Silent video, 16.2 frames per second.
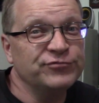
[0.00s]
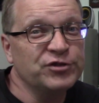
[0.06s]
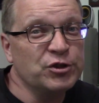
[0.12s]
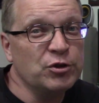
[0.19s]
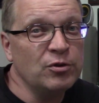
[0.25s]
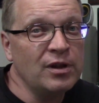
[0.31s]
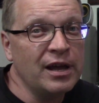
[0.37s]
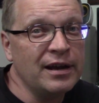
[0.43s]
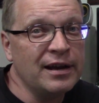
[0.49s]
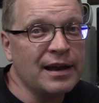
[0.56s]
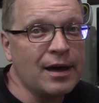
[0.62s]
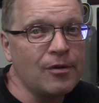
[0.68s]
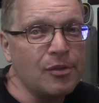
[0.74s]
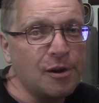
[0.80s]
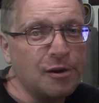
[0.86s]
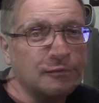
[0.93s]
Too late
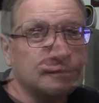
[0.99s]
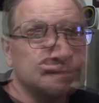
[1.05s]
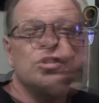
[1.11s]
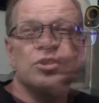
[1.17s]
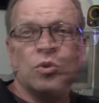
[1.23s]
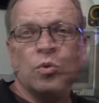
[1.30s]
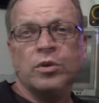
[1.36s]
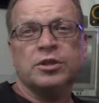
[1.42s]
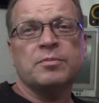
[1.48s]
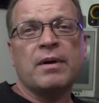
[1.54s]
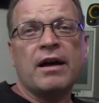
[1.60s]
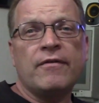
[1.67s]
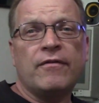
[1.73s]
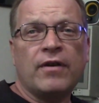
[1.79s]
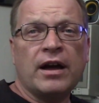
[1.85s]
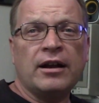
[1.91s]
now, though. So what's
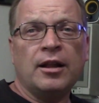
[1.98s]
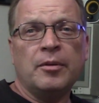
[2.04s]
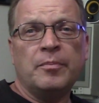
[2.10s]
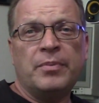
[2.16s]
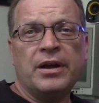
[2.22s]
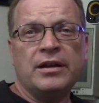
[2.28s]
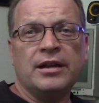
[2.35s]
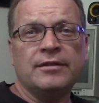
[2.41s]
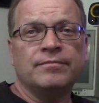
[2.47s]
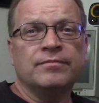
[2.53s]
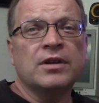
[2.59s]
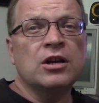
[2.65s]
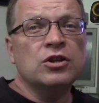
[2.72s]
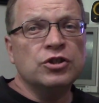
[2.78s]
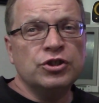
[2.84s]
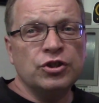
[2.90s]
my final opinion?
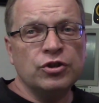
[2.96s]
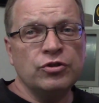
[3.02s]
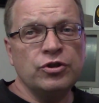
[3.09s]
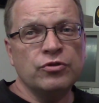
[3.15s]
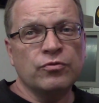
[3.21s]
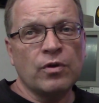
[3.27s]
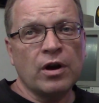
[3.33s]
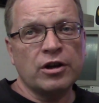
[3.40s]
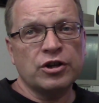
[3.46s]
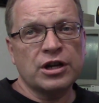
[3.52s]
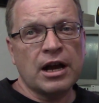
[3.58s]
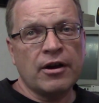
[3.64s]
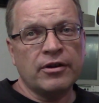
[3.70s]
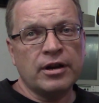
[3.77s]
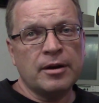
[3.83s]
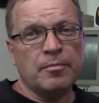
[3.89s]
Should you rush
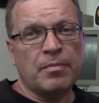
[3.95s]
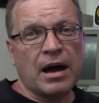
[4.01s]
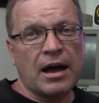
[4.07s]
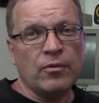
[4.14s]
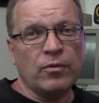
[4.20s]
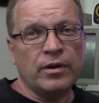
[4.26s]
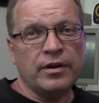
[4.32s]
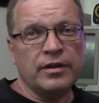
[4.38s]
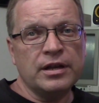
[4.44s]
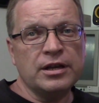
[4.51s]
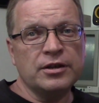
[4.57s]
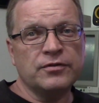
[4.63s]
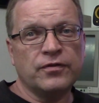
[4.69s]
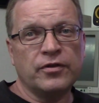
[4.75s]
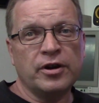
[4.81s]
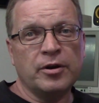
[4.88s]
out and buy one of
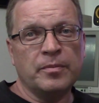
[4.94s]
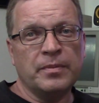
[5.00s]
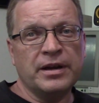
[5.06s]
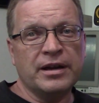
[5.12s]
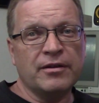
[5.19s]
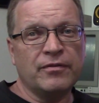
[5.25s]
these for your Amiga